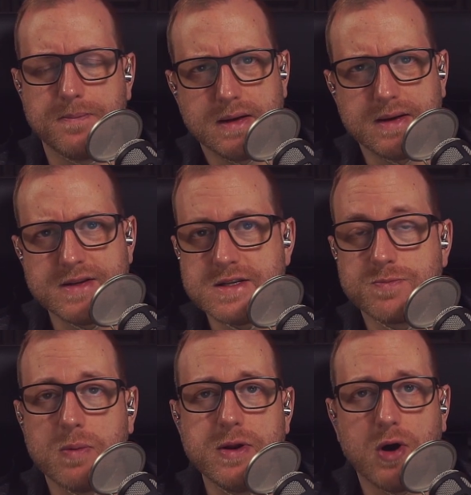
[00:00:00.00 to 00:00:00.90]
Now this is
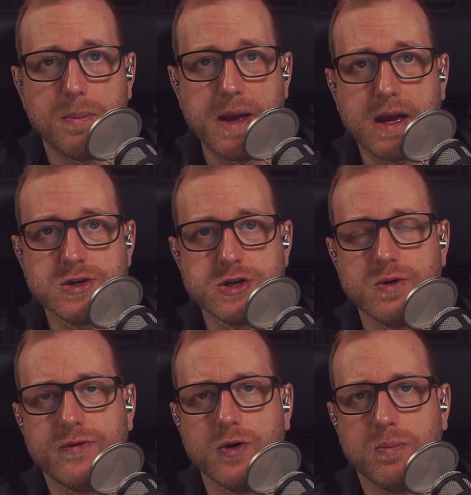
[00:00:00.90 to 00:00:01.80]
probably not a big issue
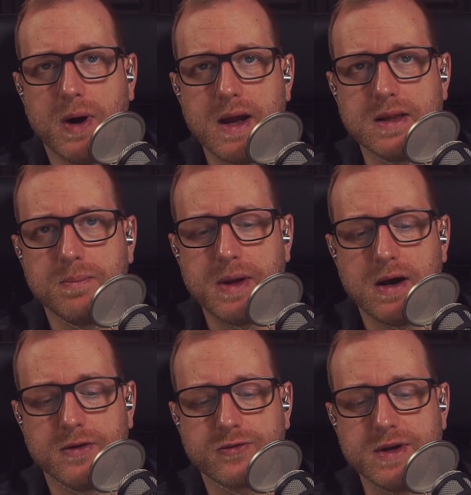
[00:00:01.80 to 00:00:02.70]
if you're buying the
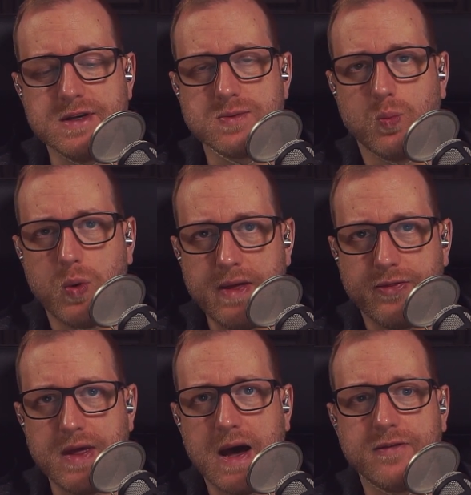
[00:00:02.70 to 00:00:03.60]
BL-03s with
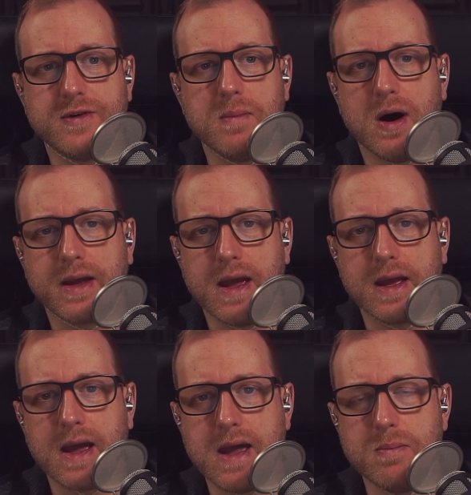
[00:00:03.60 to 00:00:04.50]
the aftermarket
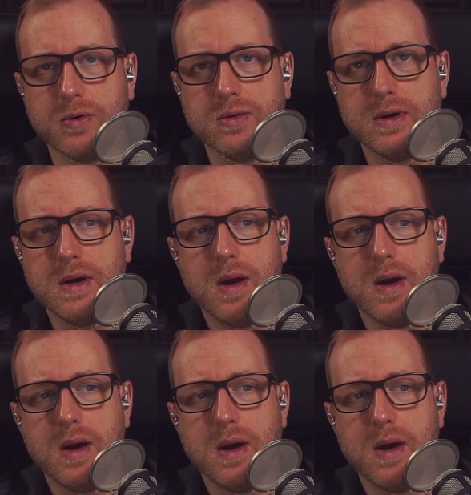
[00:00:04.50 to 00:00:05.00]
cable,